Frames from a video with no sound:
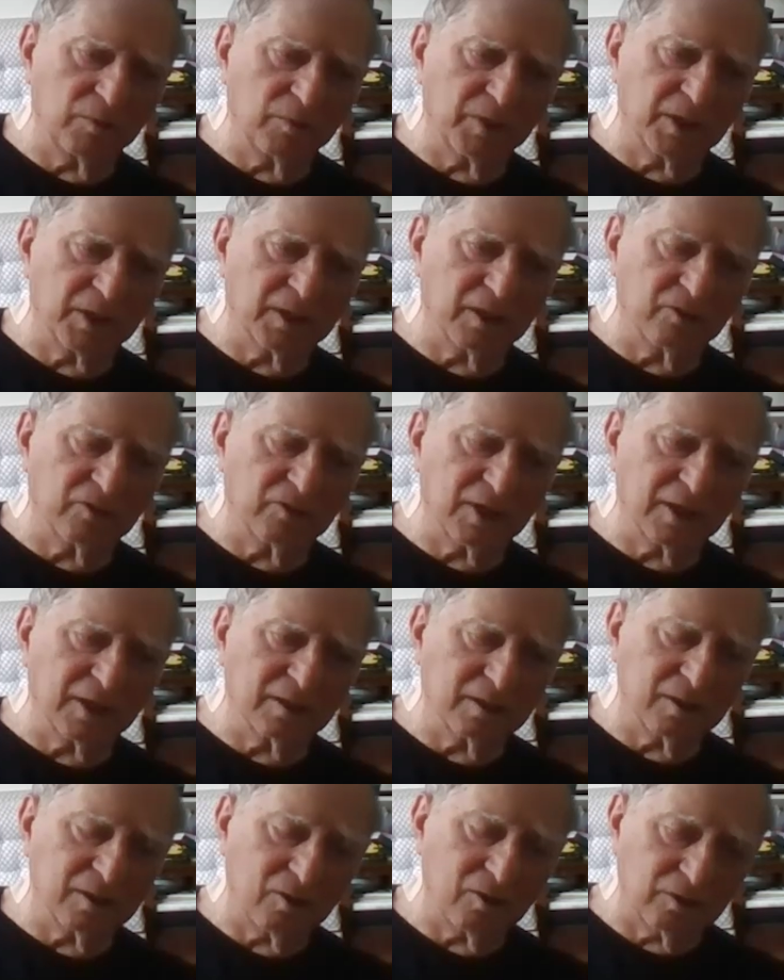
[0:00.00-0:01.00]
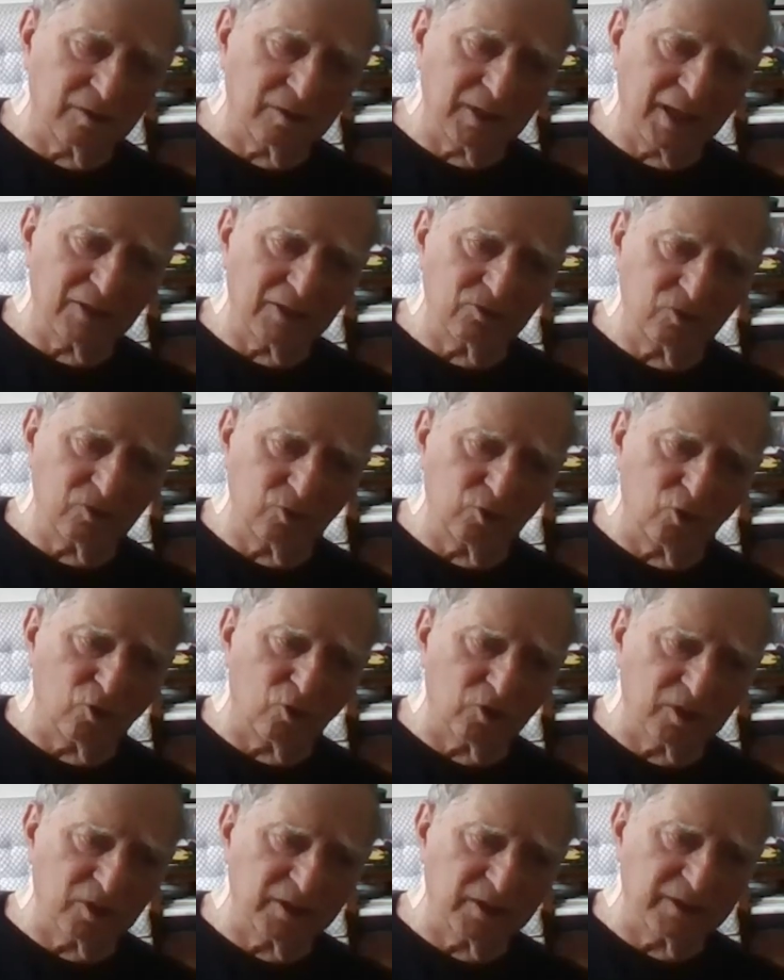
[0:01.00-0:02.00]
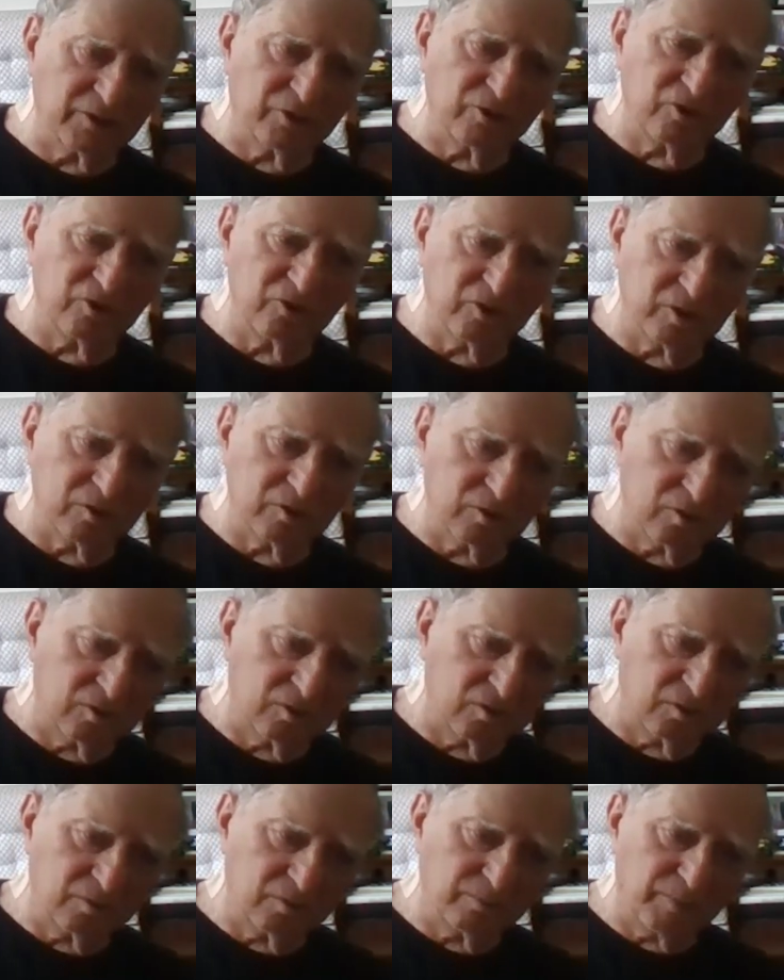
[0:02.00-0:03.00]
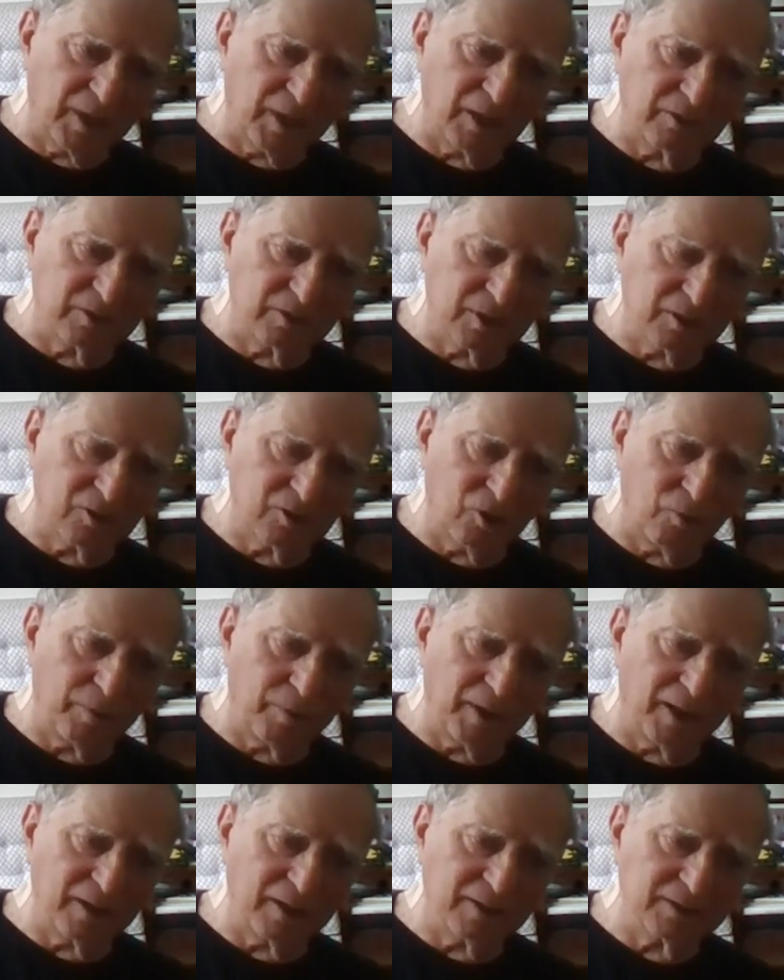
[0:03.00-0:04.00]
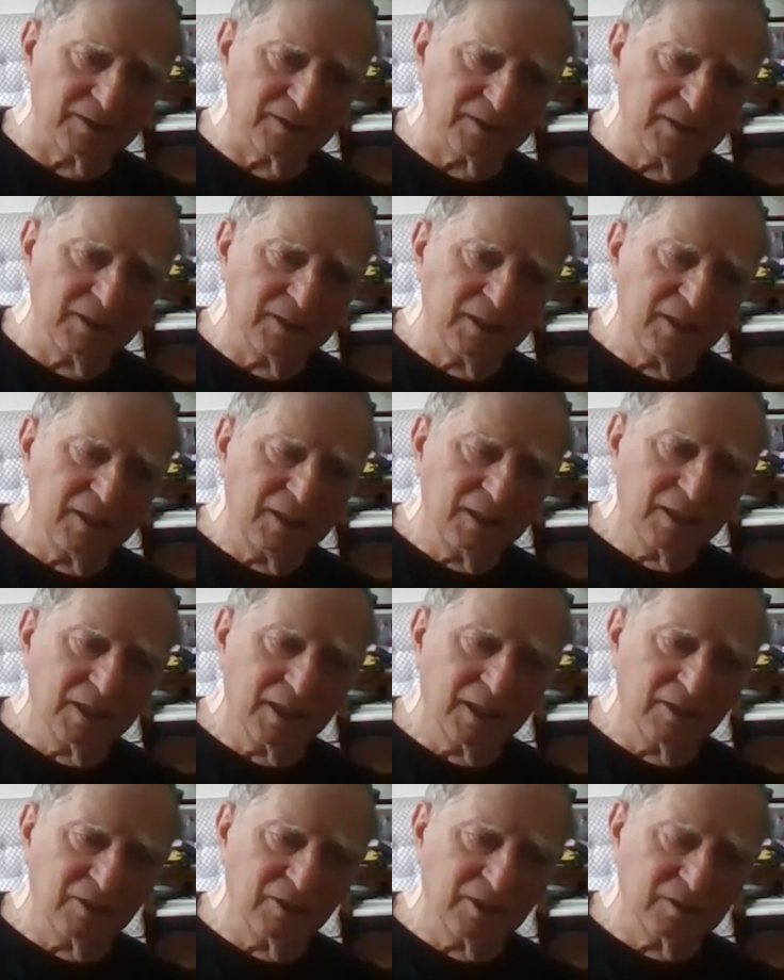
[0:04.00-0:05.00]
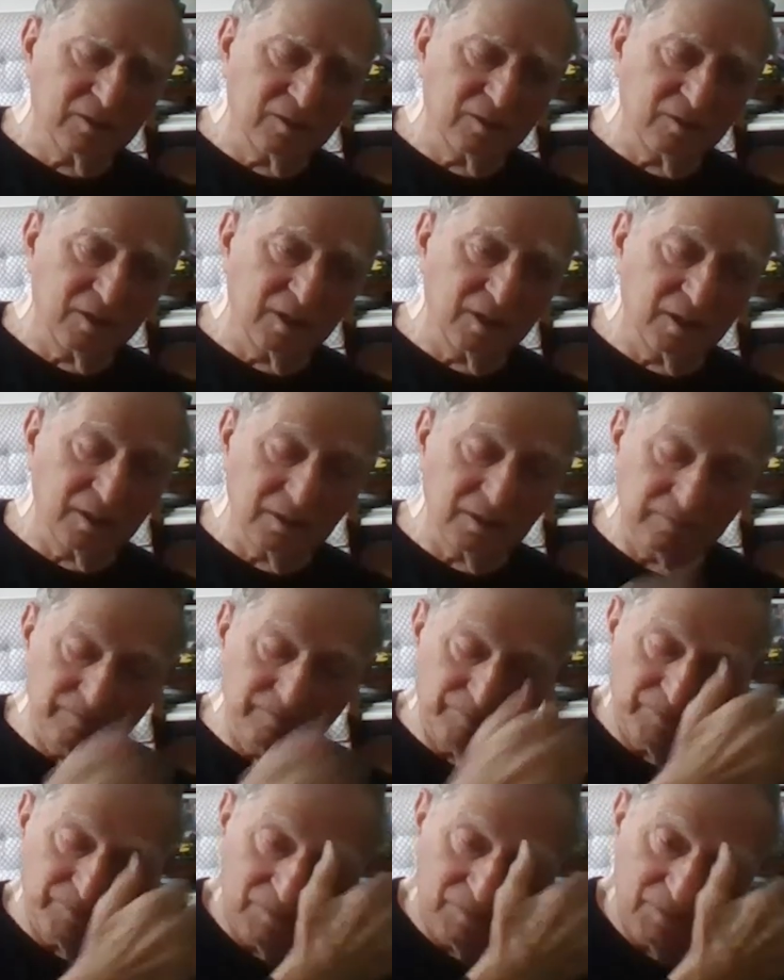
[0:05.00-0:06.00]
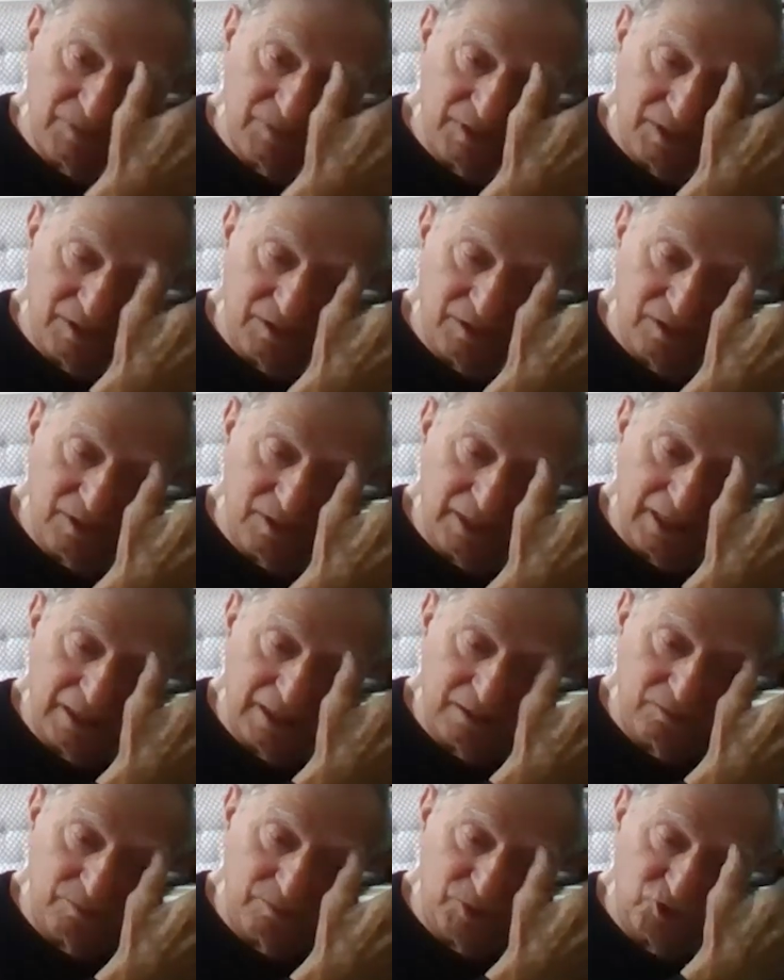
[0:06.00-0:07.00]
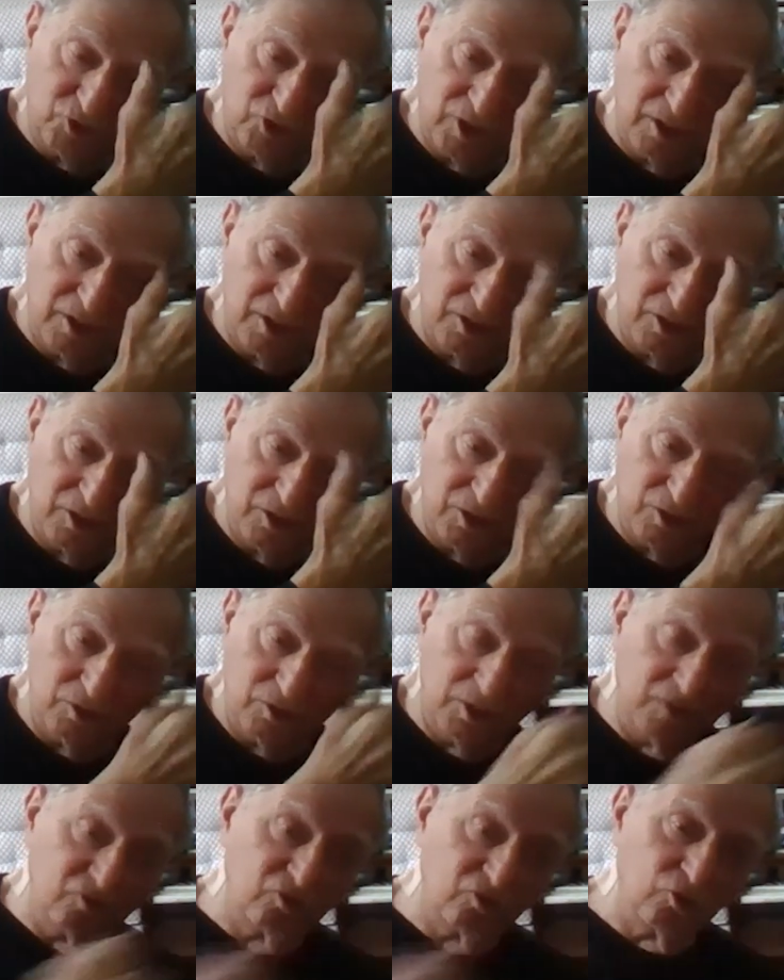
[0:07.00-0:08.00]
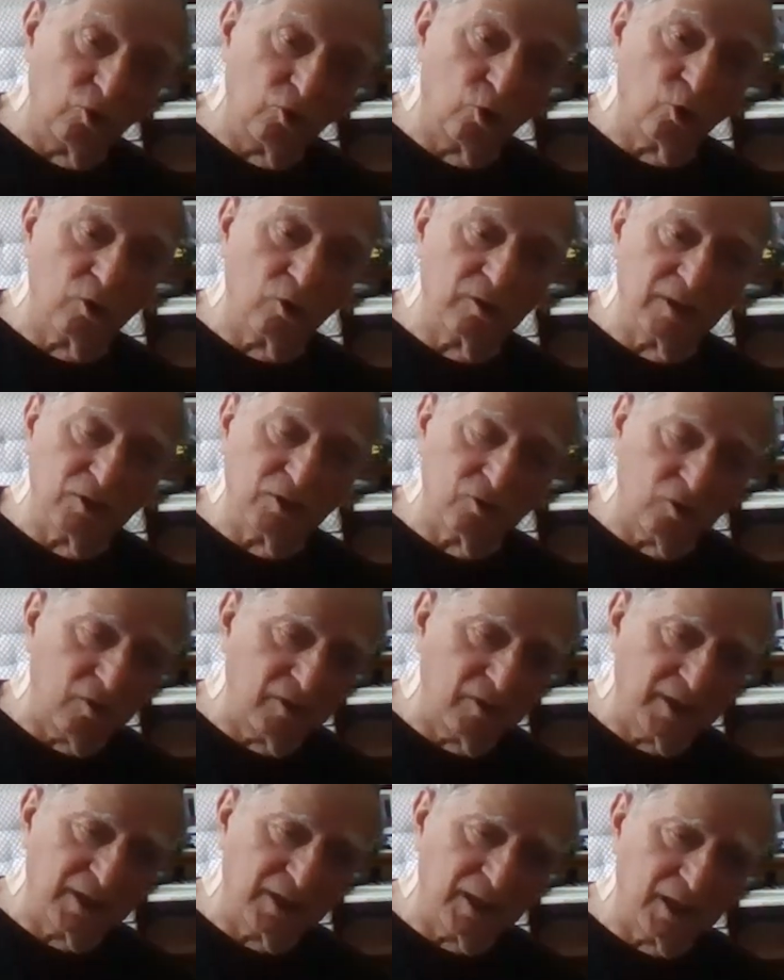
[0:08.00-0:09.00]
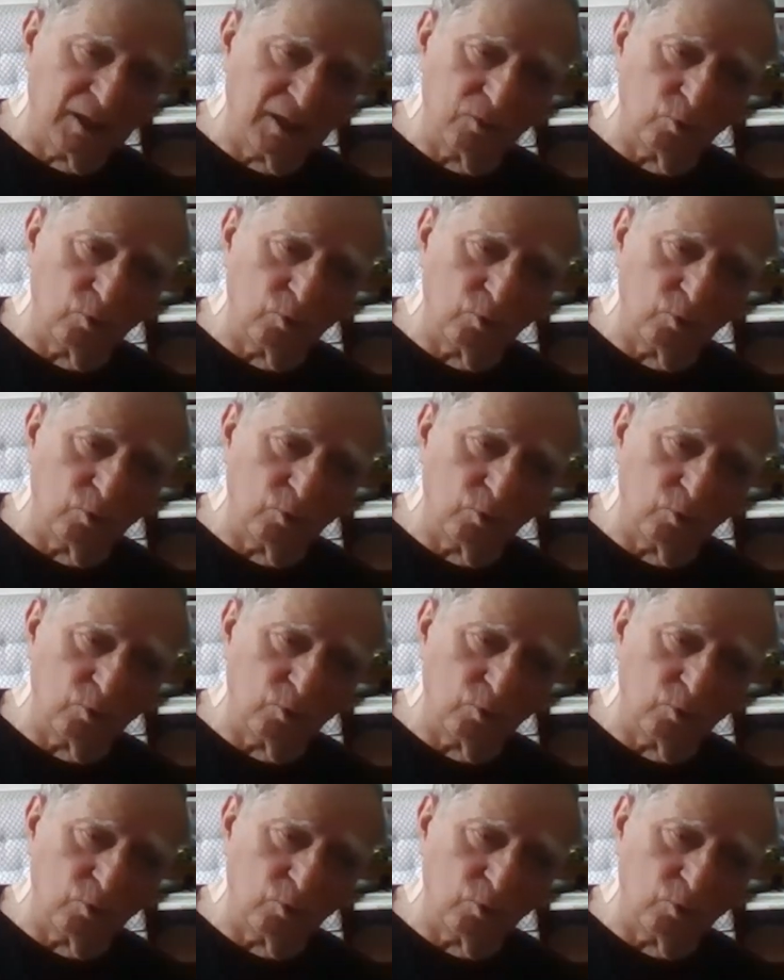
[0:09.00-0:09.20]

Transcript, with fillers: because they had two door gunners and pilot and co-pilot, and the, they had a machine gun on, on each door. That all that added